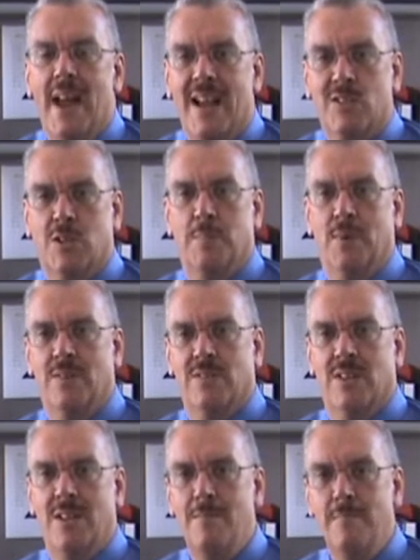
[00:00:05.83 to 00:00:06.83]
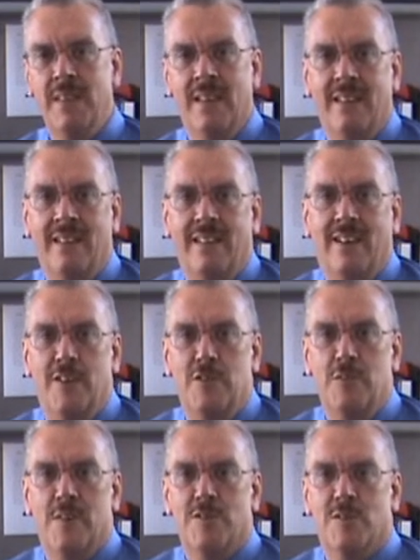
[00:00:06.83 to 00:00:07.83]
basketball team, a
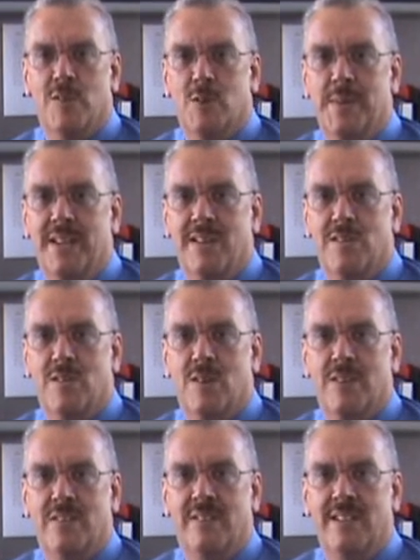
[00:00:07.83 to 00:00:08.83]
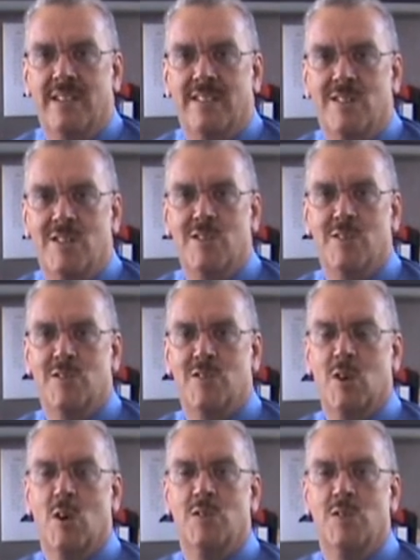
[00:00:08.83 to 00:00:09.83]
new venture that will be getting started. The season
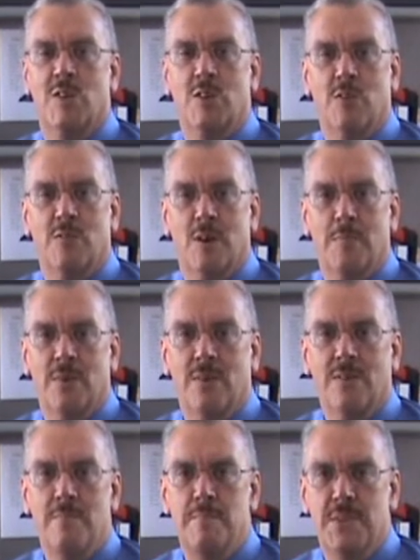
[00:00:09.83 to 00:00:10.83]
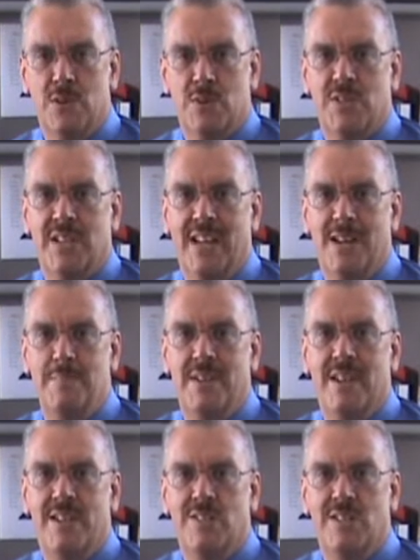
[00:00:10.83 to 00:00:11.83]
starts in November, mirrors the
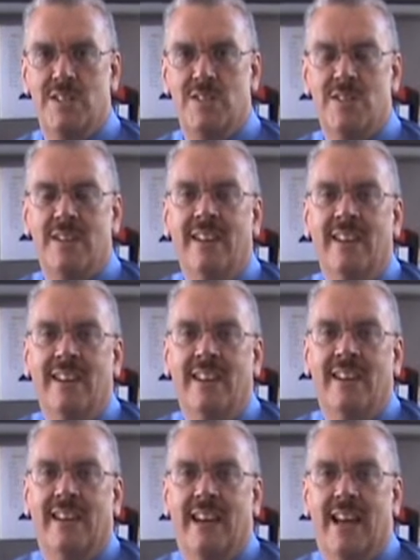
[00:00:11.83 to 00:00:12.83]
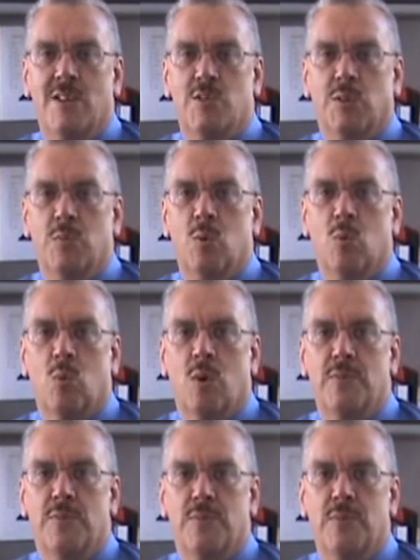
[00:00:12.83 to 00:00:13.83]
NBA season, and actually will
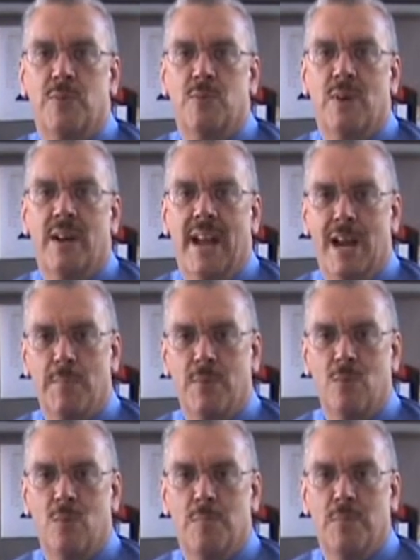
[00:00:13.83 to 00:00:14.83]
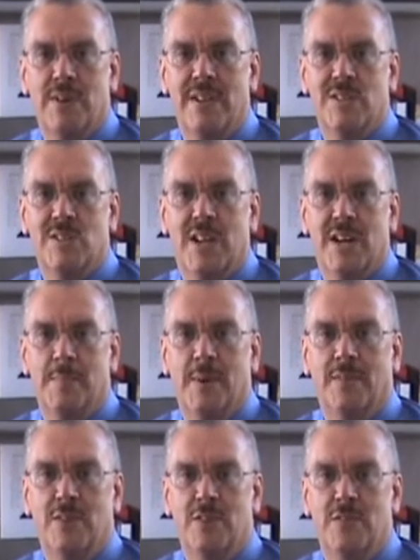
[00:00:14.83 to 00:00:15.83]
run through April. We're pretty excited
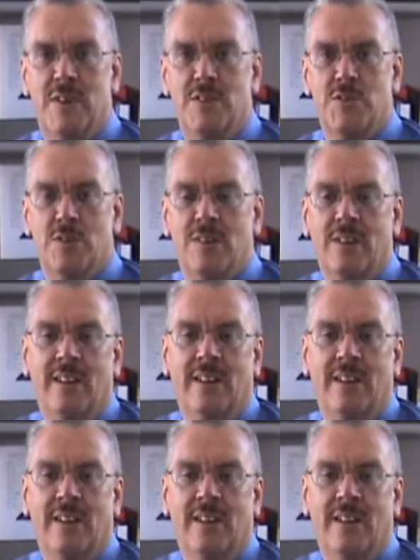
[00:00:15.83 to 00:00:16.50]
about the new venture.